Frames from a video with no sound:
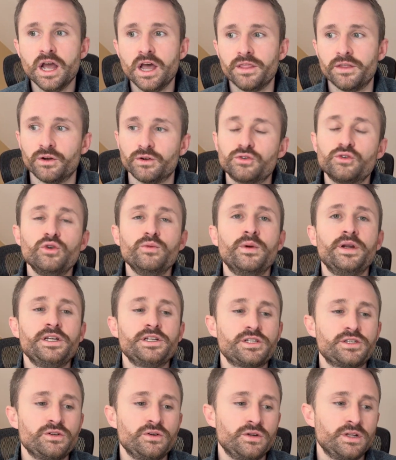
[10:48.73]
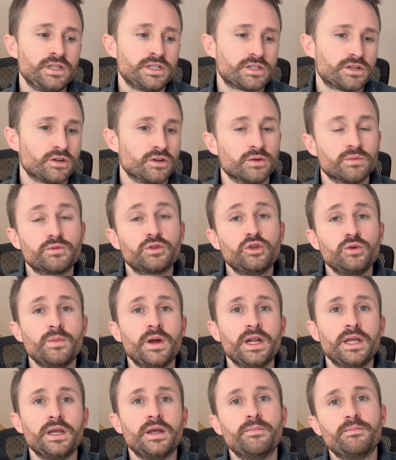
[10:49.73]
There are too many students or too
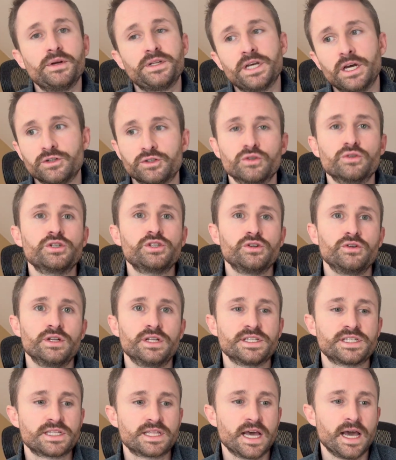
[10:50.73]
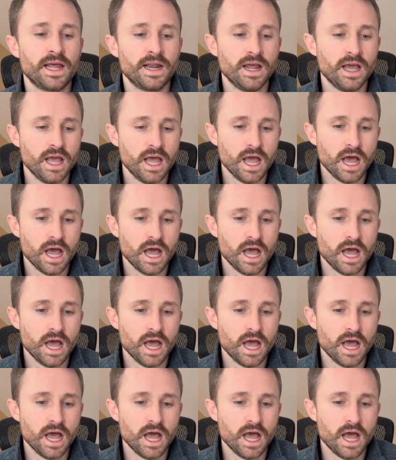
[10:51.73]
many potential students that